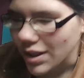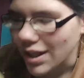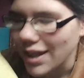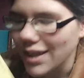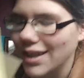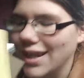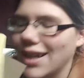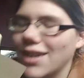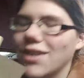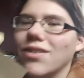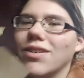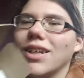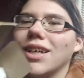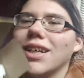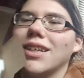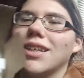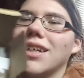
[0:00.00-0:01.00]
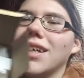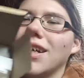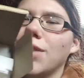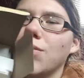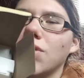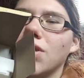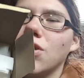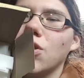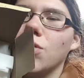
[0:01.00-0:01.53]
I kind of like it that it comes
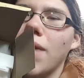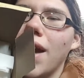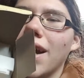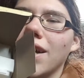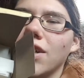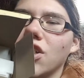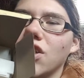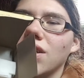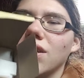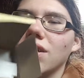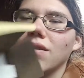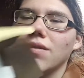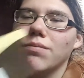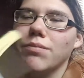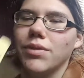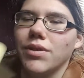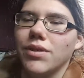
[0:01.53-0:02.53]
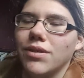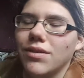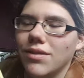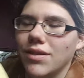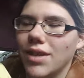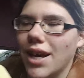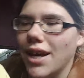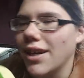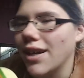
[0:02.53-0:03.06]
in this packaging, but
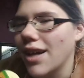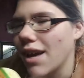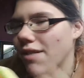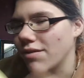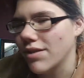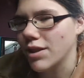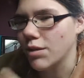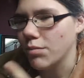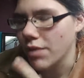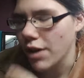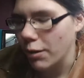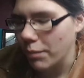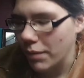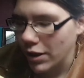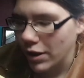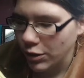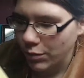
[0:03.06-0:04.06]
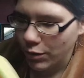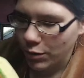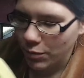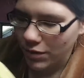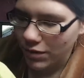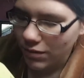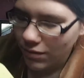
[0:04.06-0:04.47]
I have a Ziploc bag to put it in.